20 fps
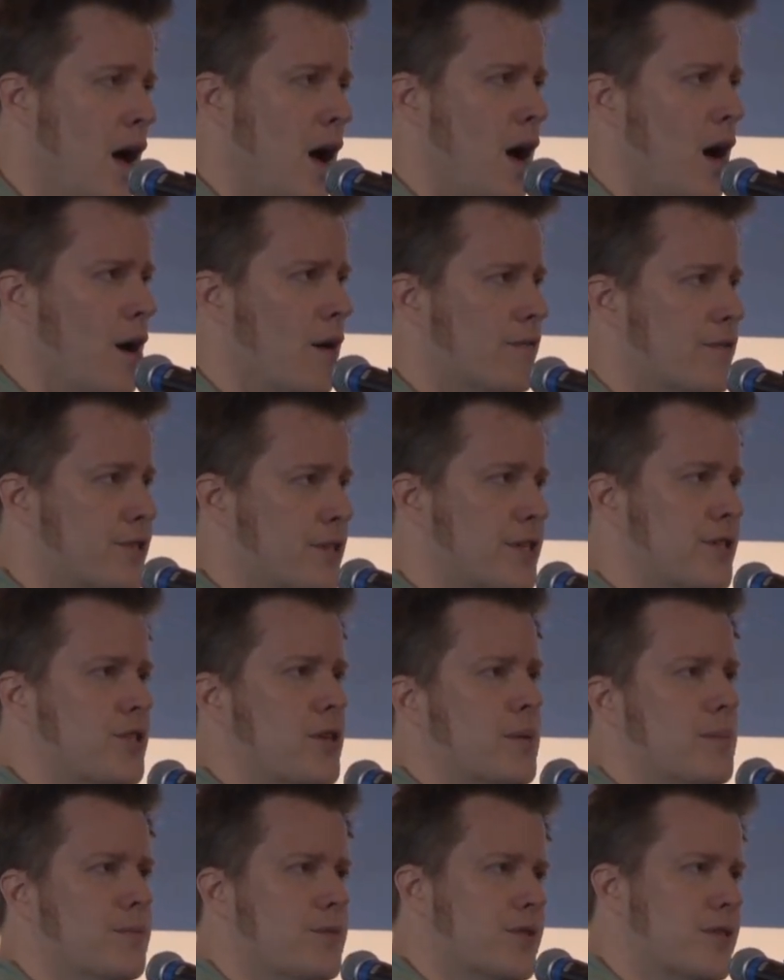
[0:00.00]
of
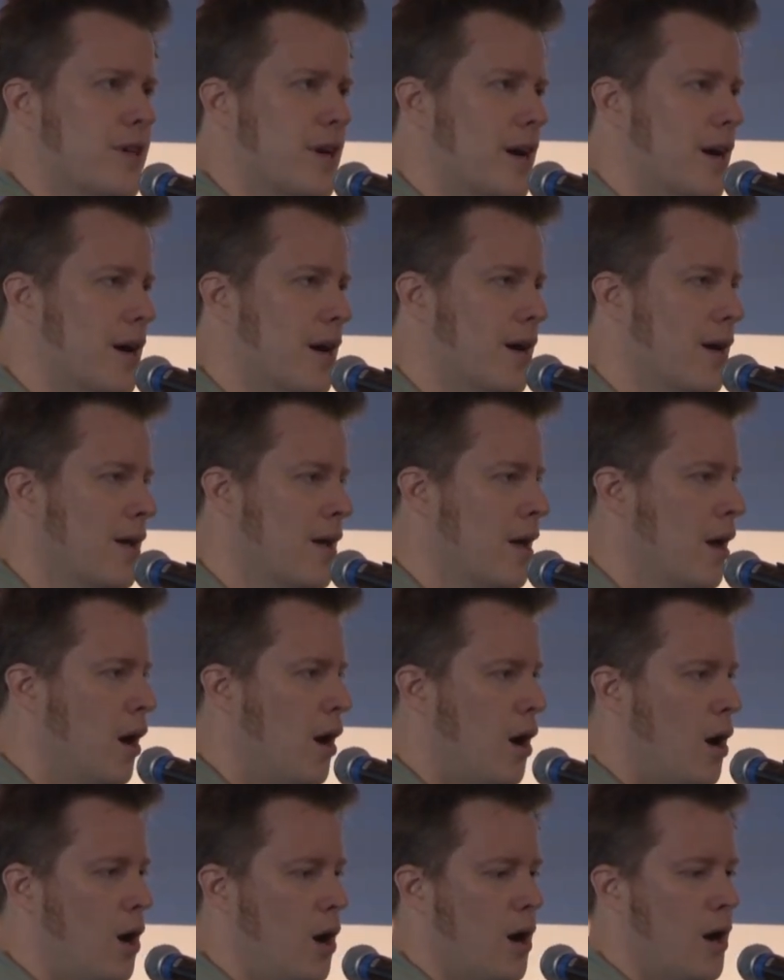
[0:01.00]
systems
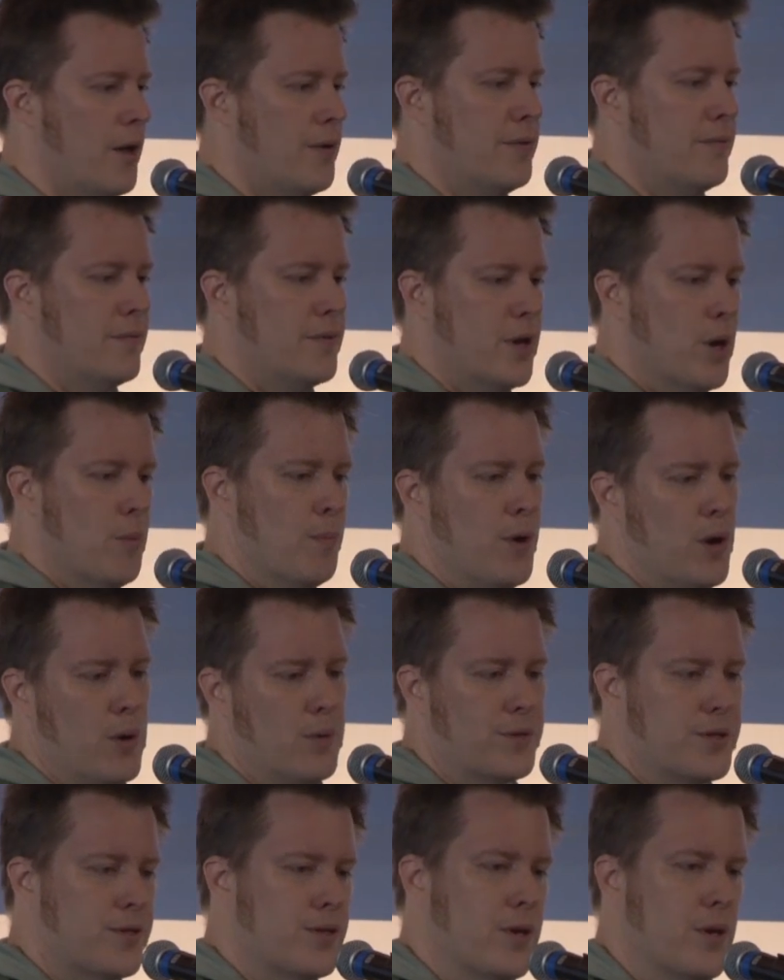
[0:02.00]
on
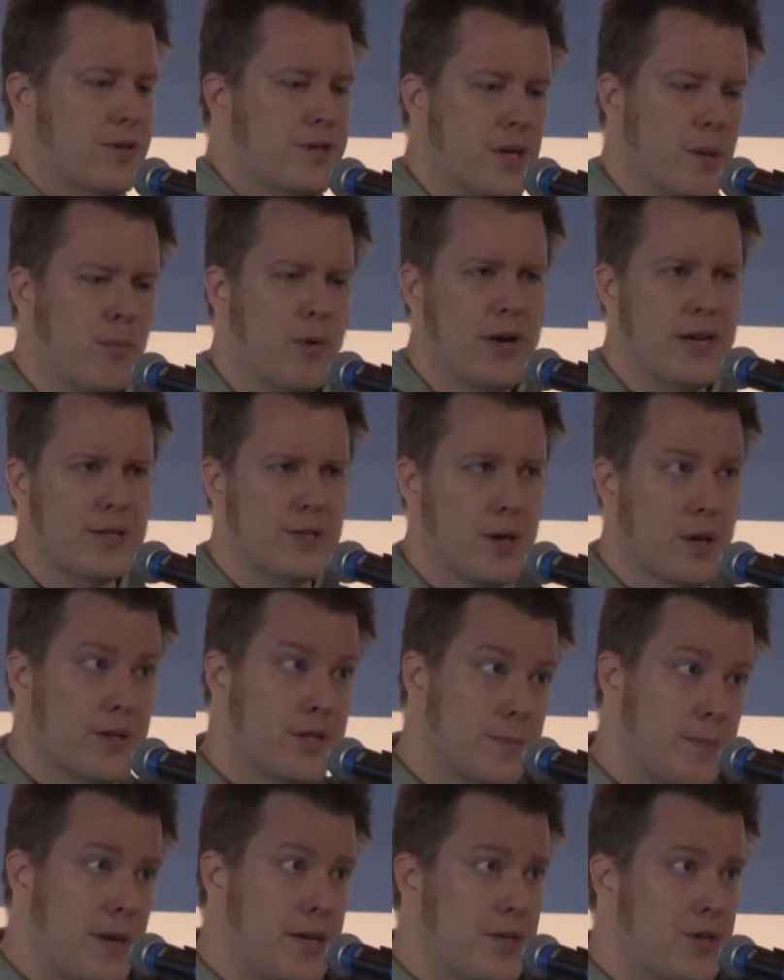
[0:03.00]
boats, on submarines, on
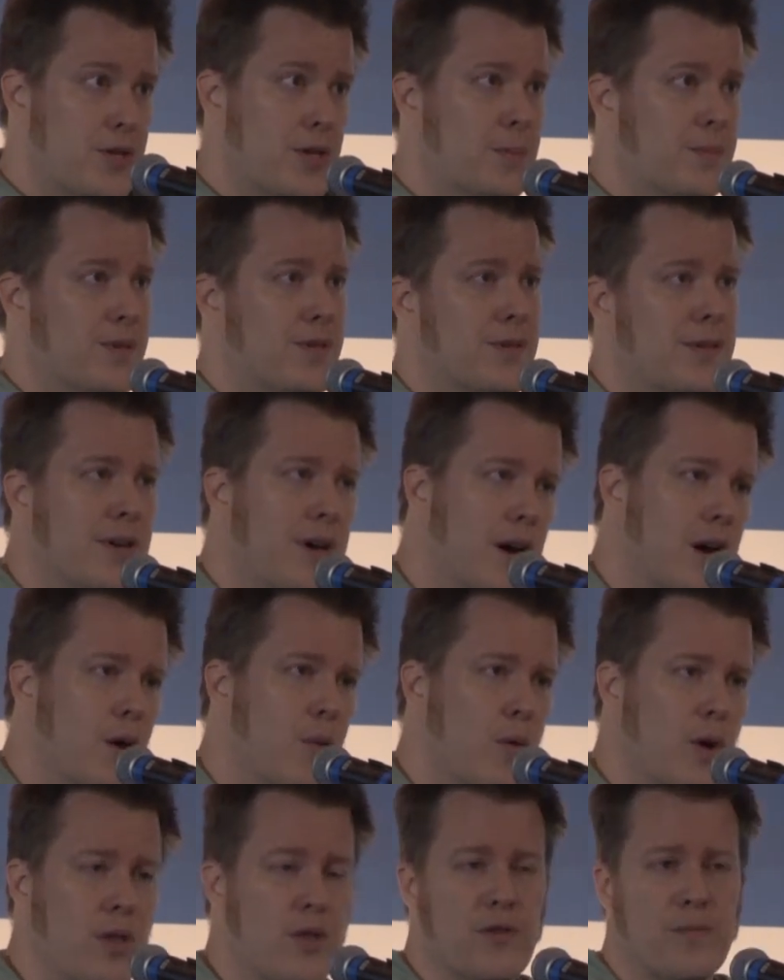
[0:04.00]
spaceships
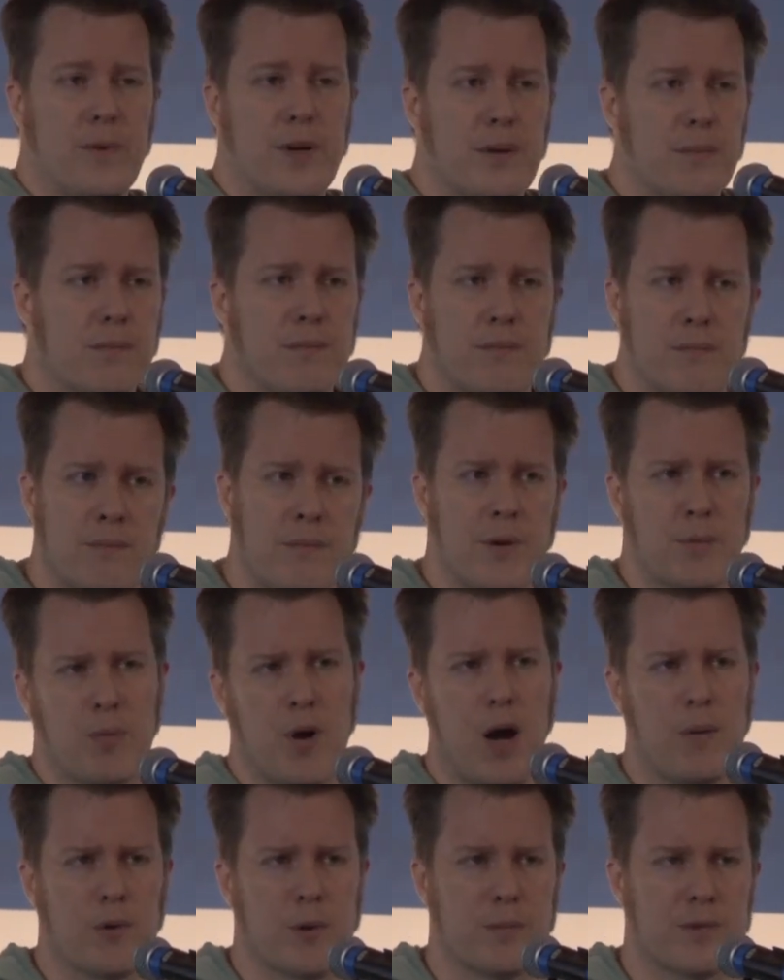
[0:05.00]
where there've been
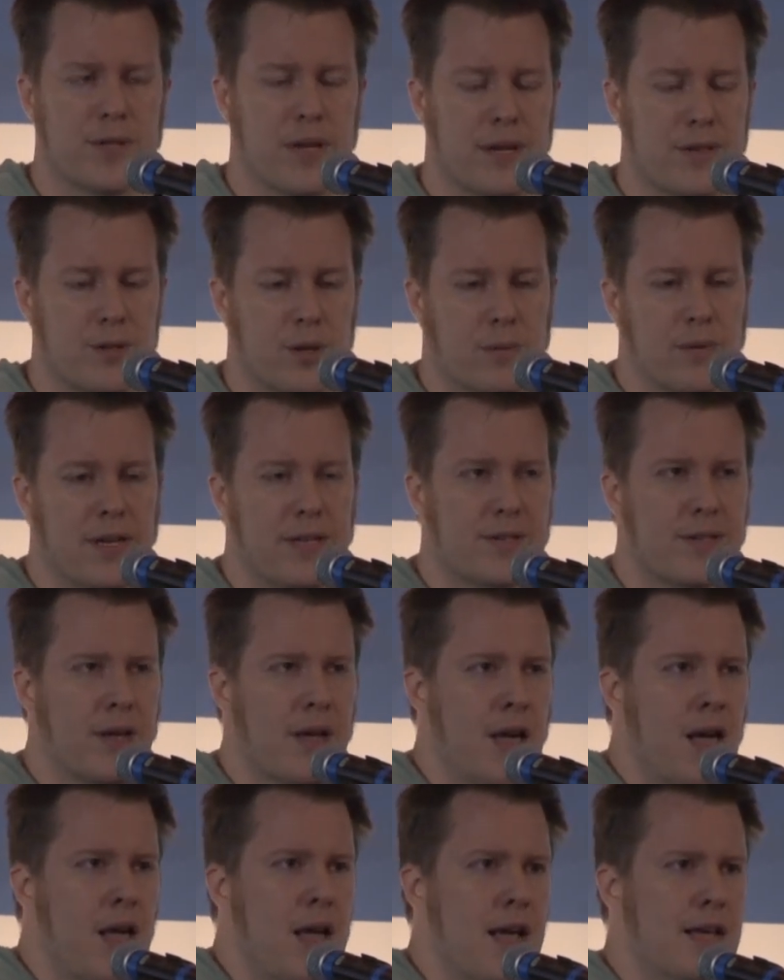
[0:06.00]
problems. And certainly
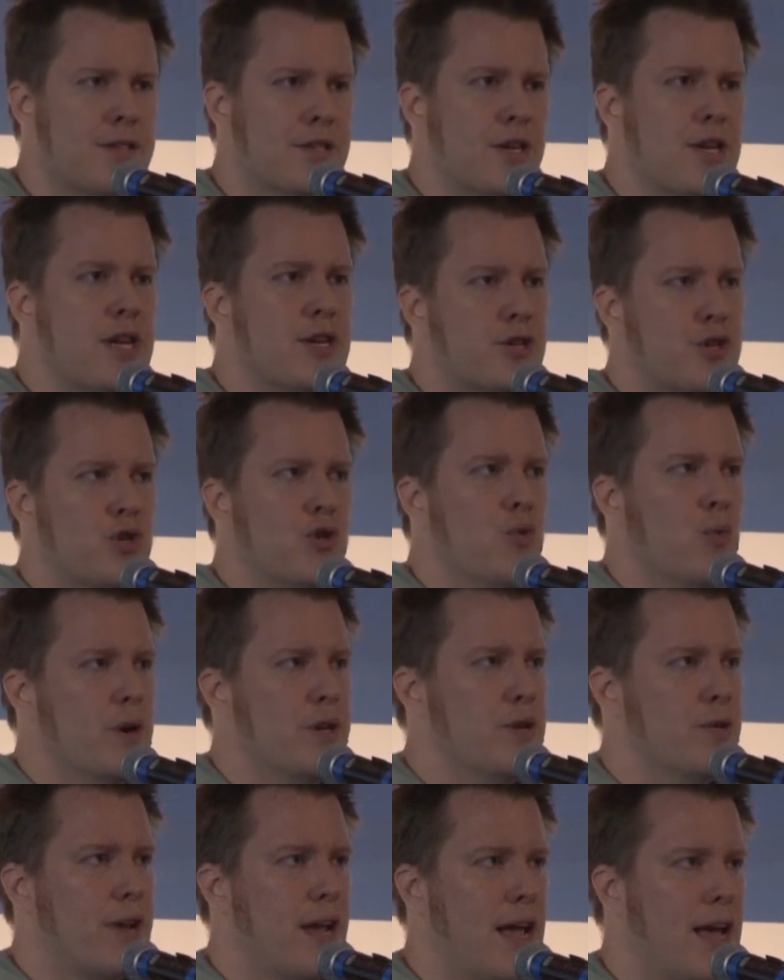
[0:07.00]
it's an issue
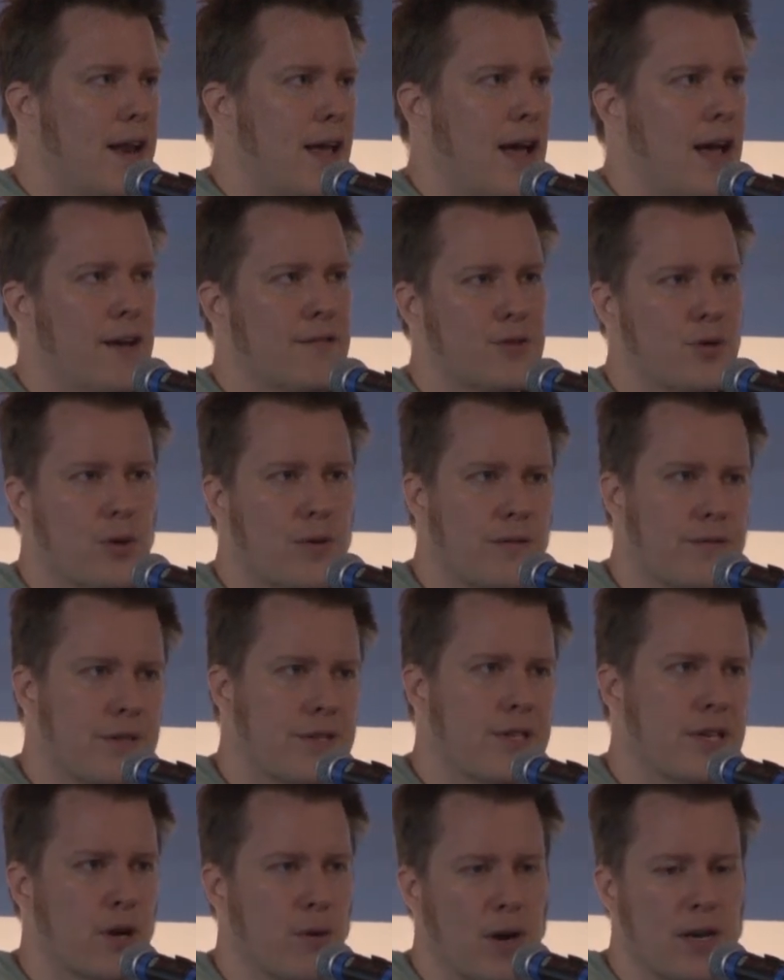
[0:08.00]
when you can't have sort of
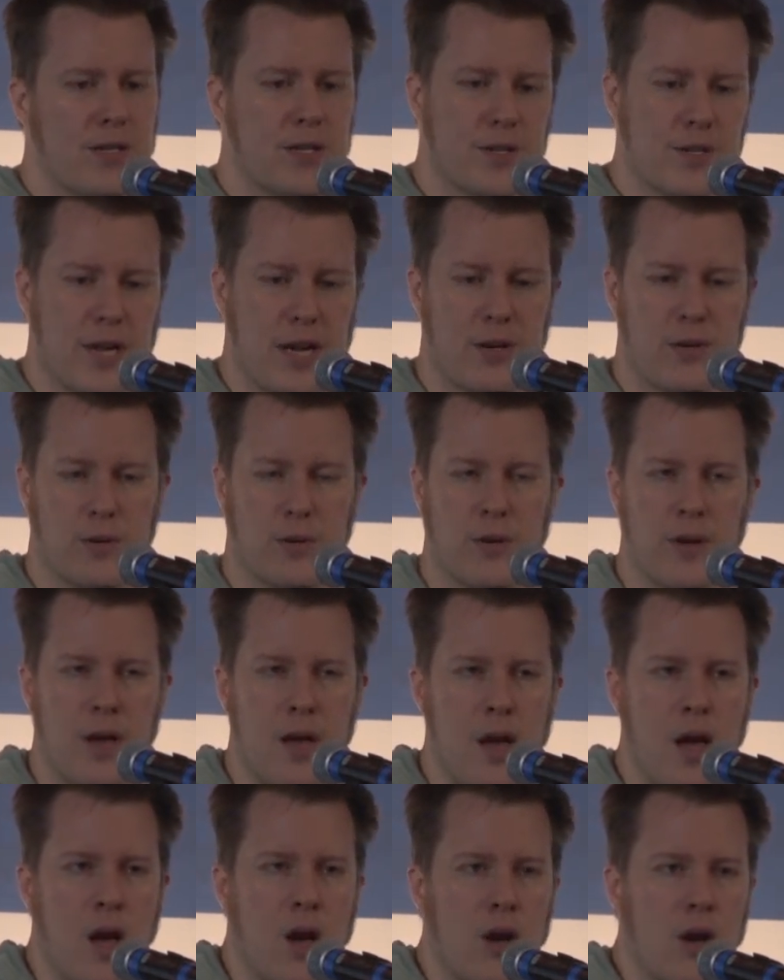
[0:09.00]
this iteration cycle
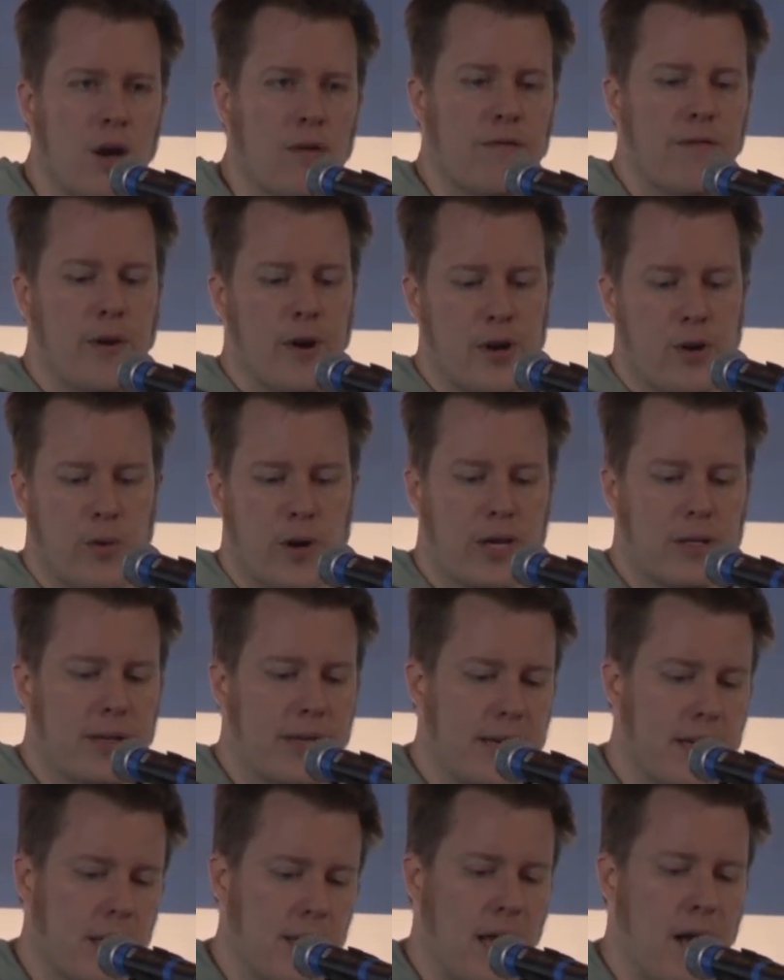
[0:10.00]
very
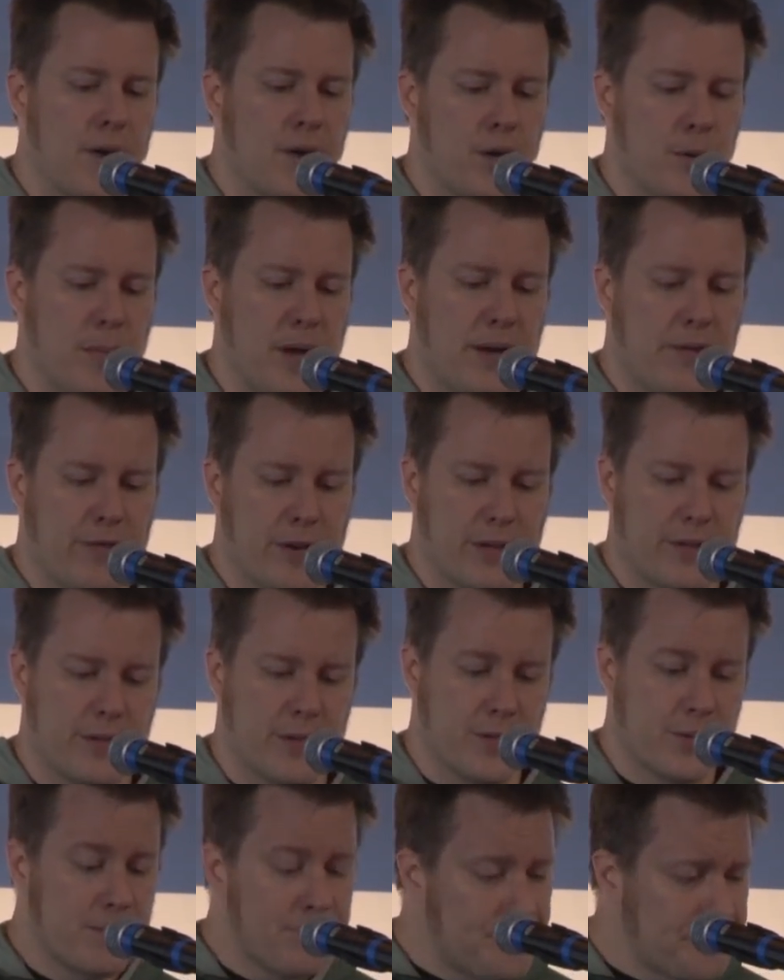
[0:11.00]
quickly allow you to make
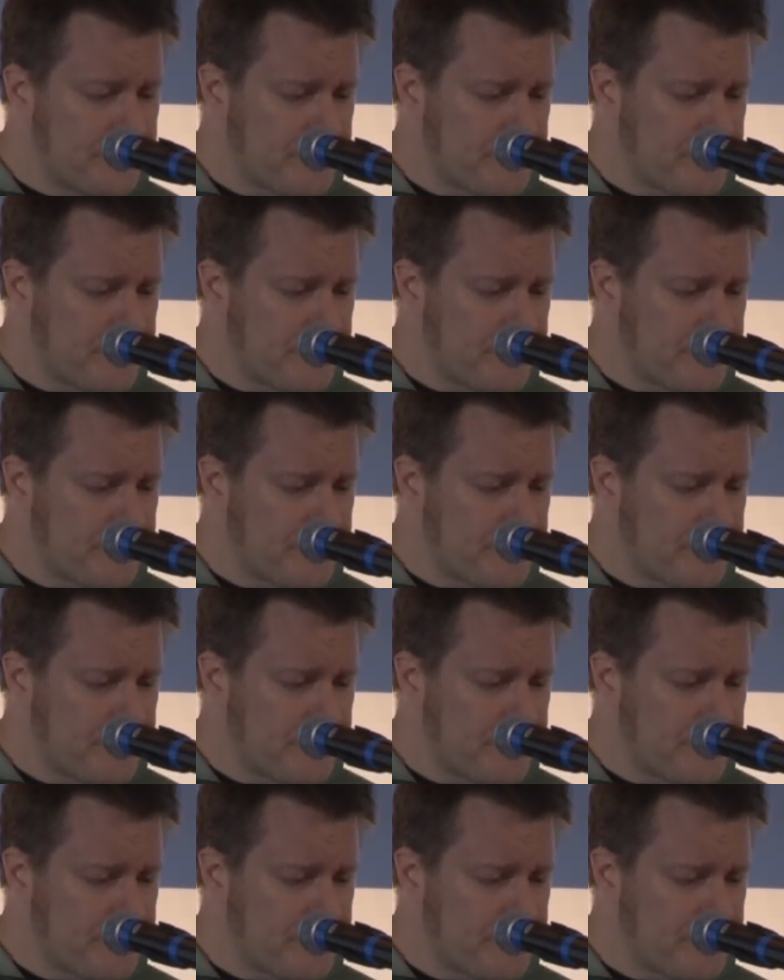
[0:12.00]
fixes.